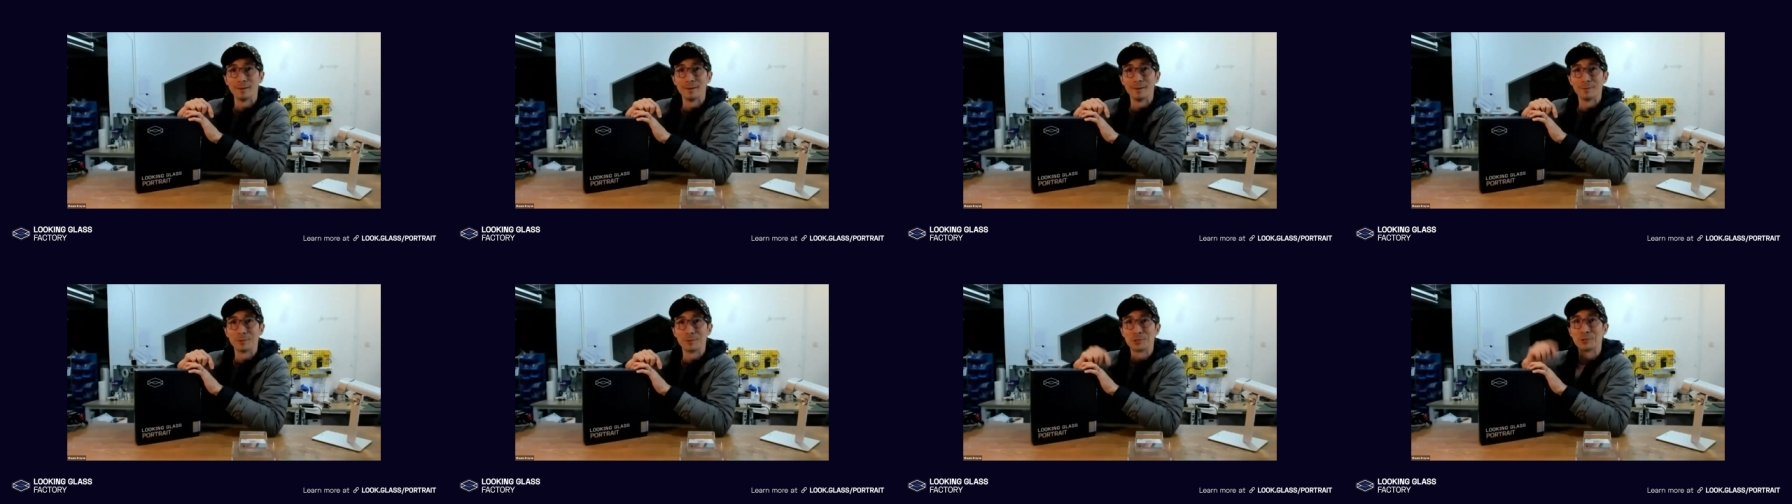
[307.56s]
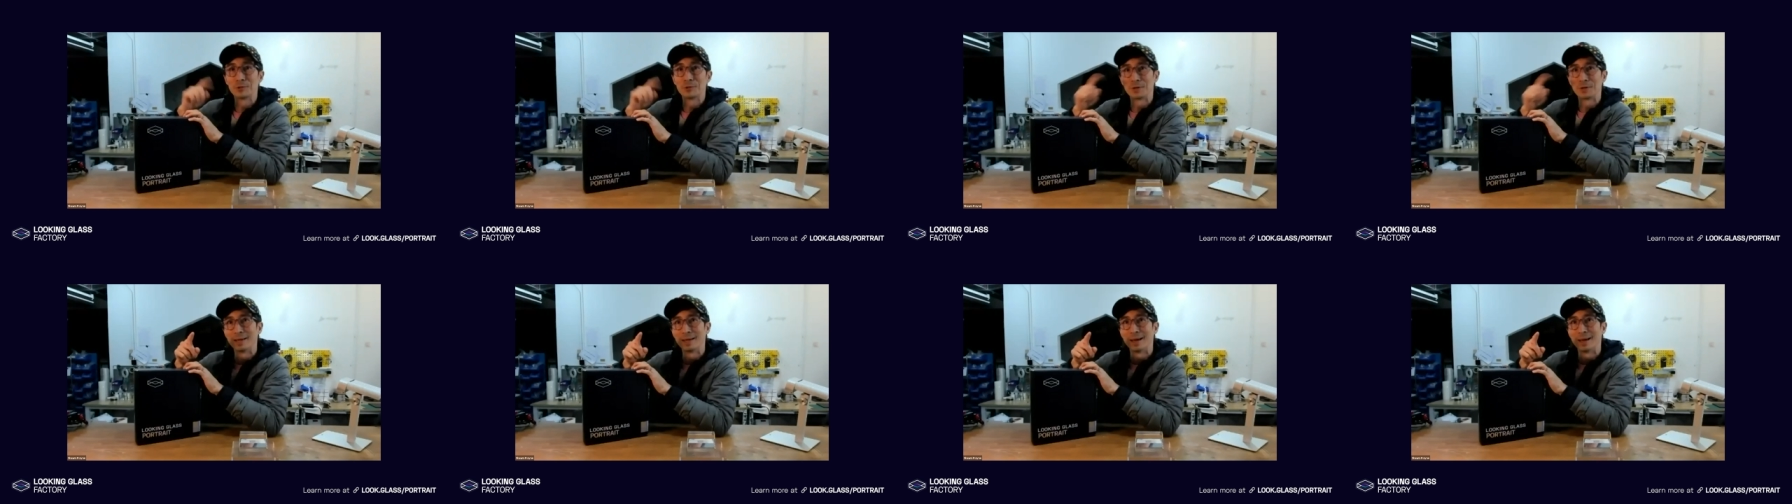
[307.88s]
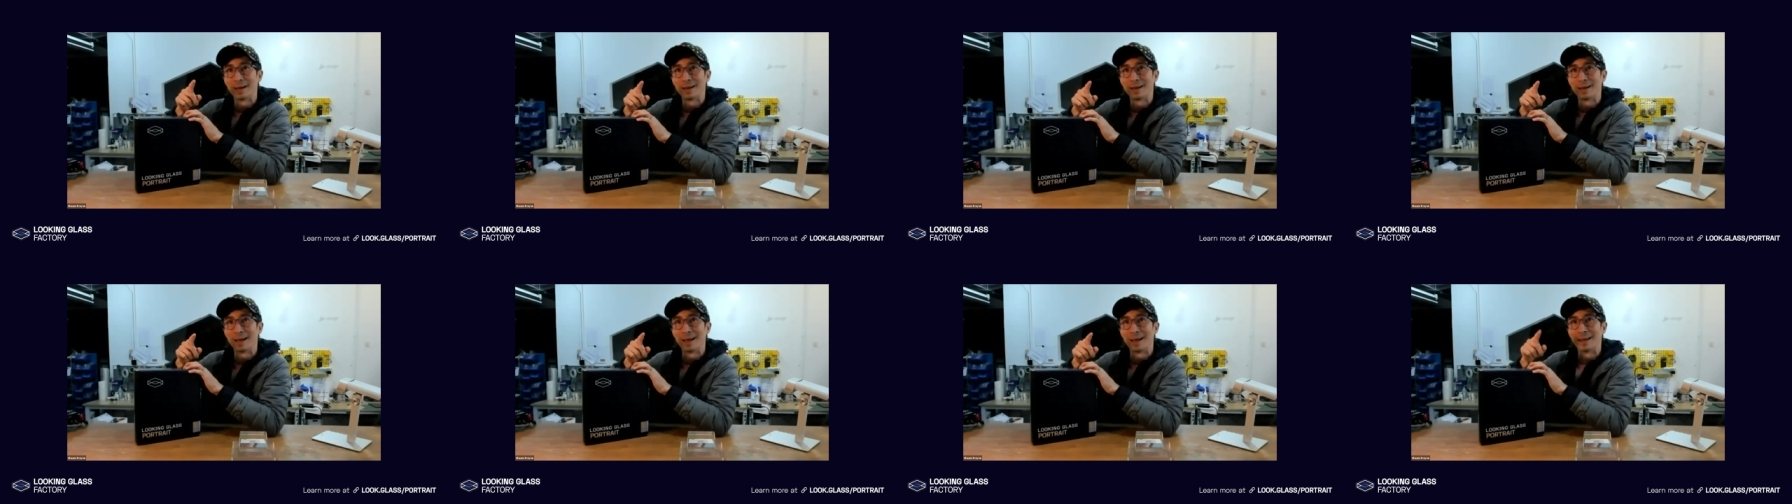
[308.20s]
which you can
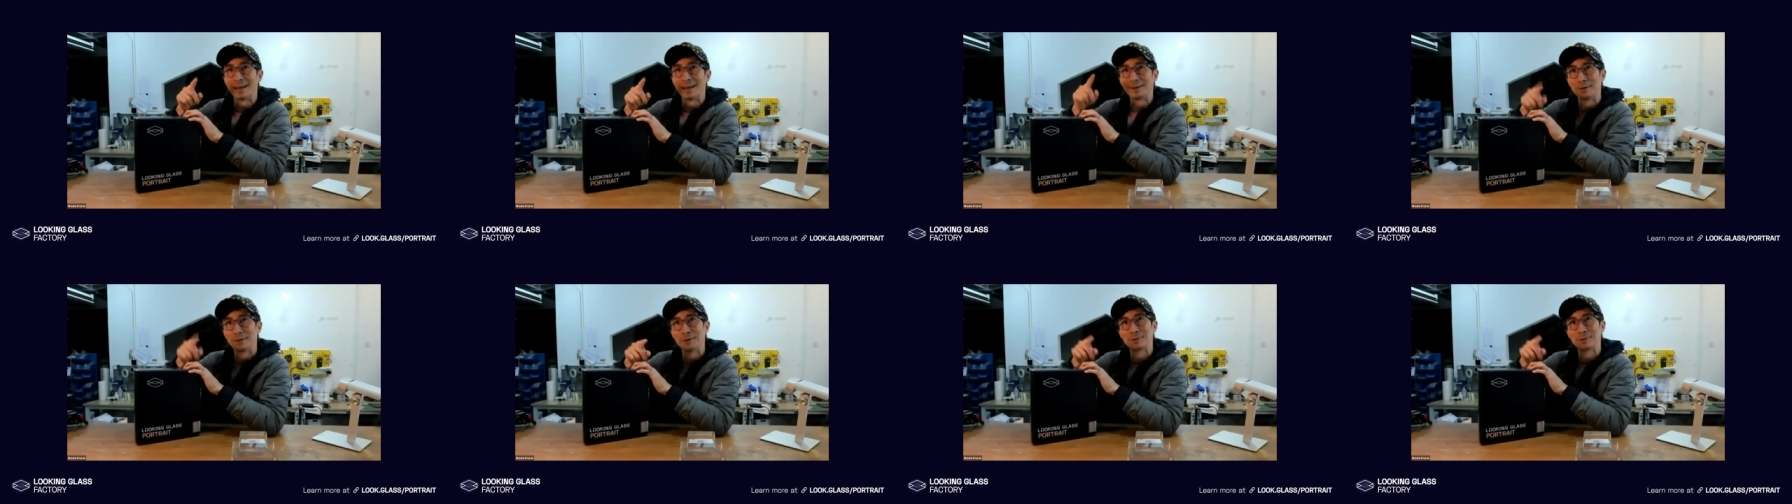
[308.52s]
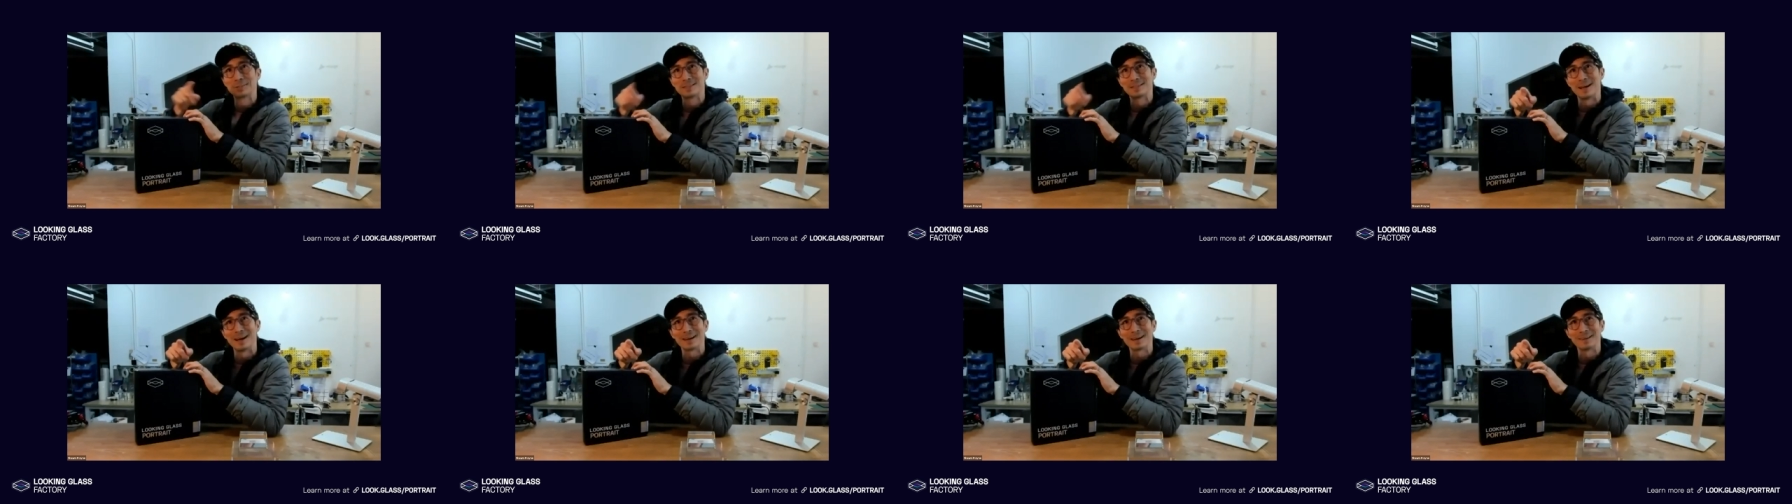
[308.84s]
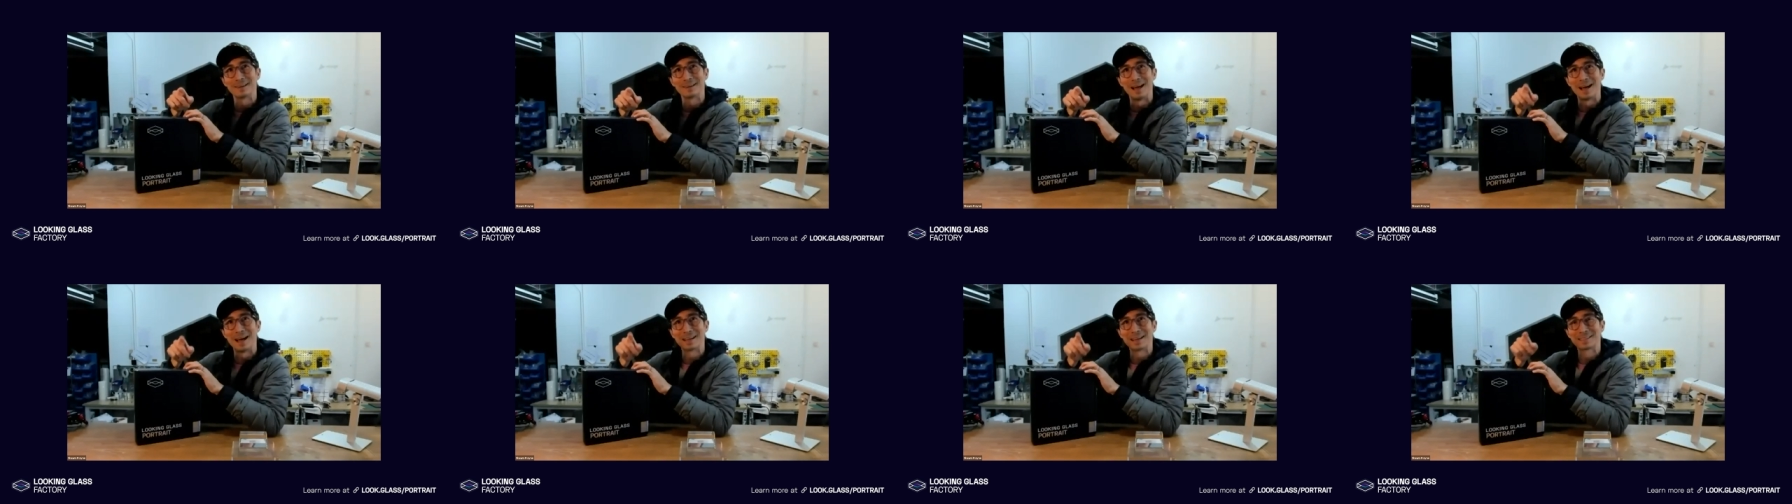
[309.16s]
get at
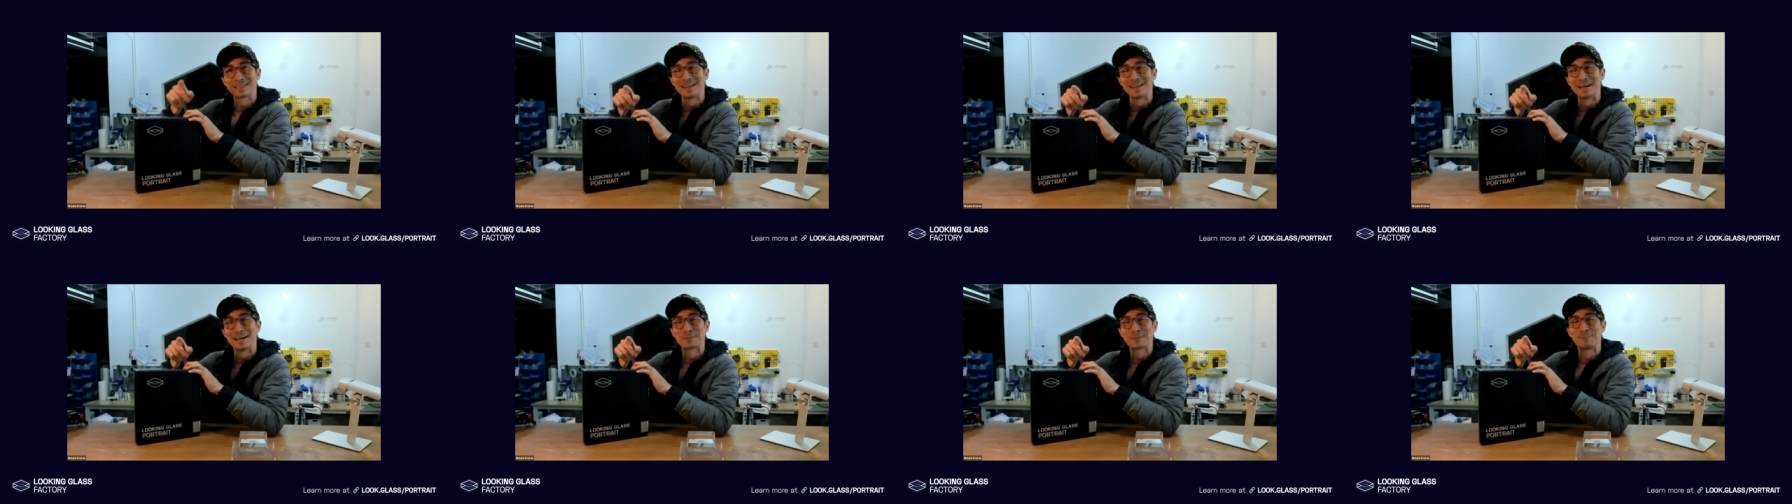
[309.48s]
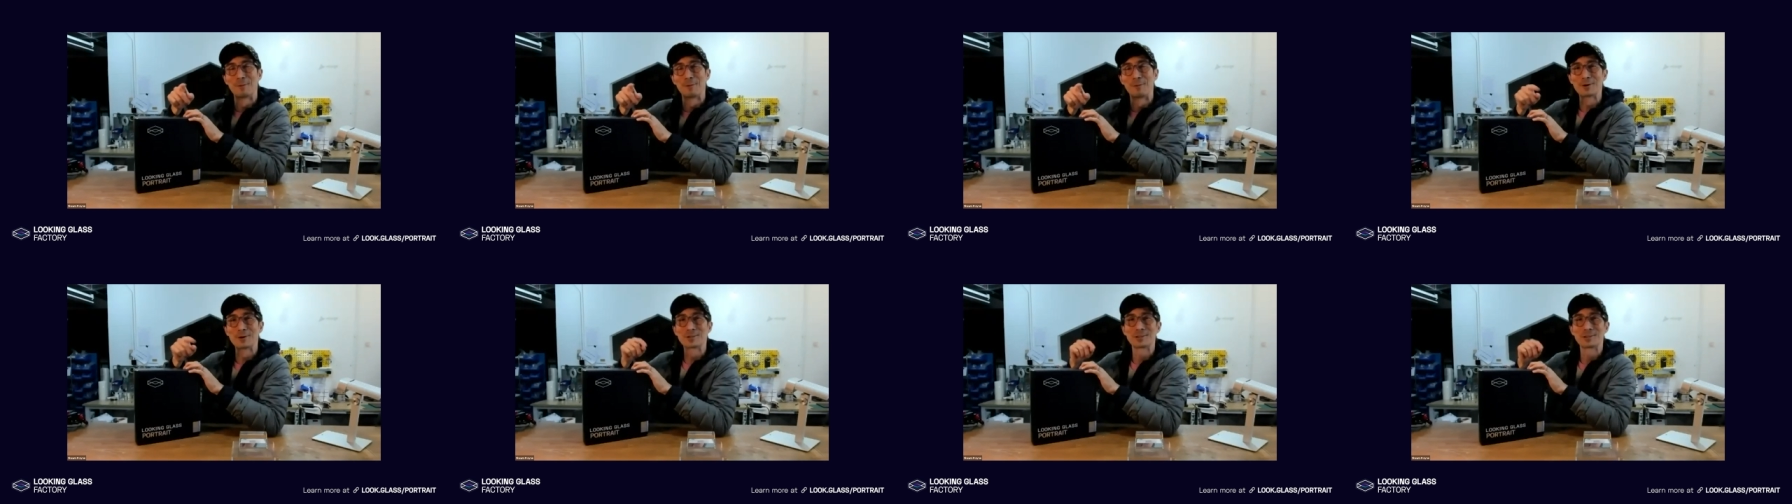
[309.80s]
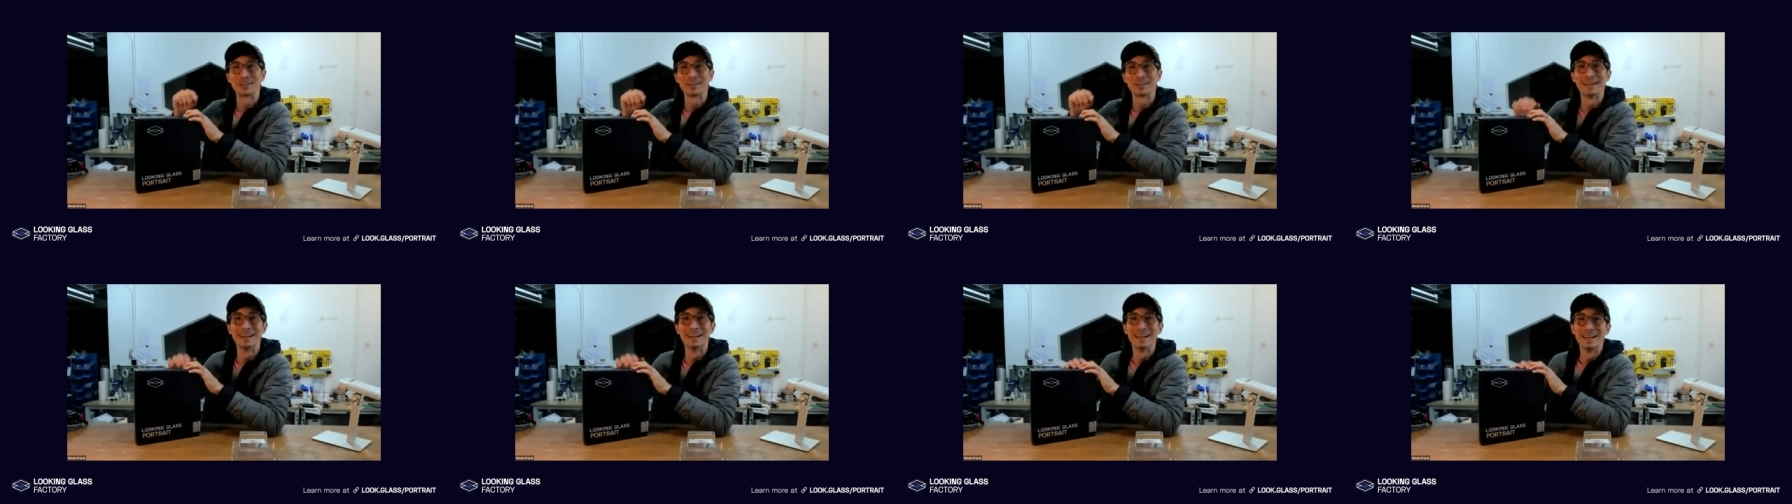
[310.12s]
look.glass slash
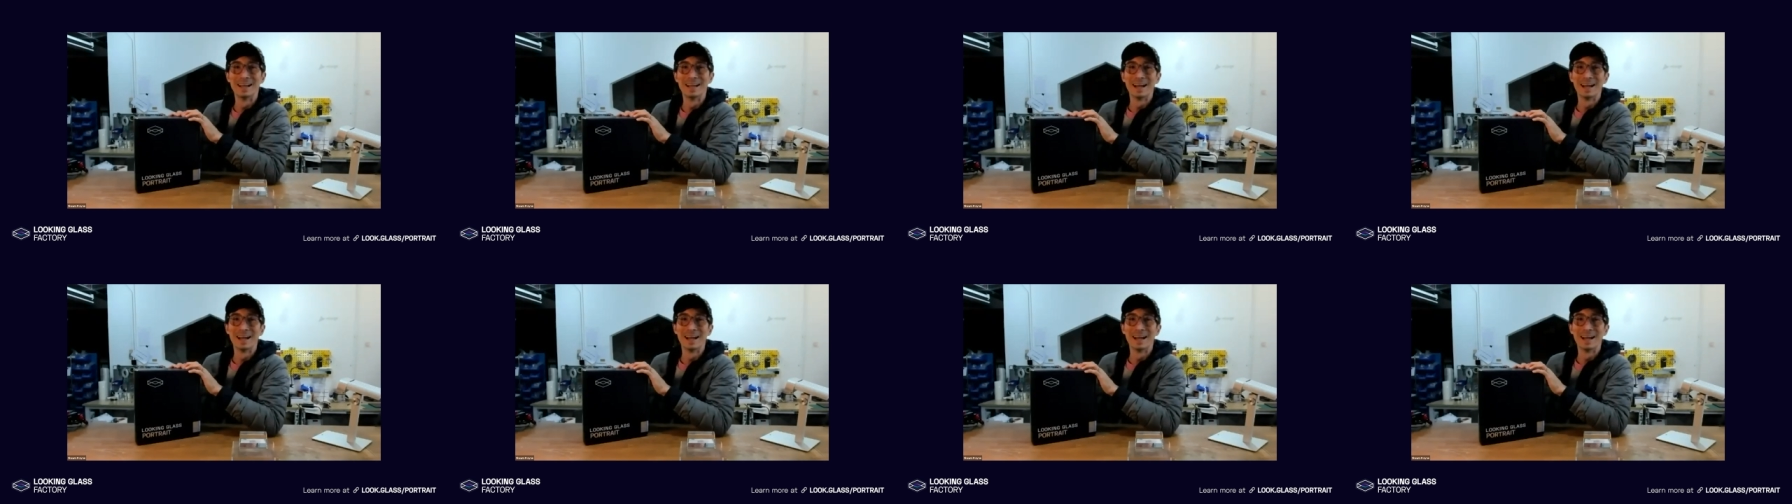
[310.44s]
portrait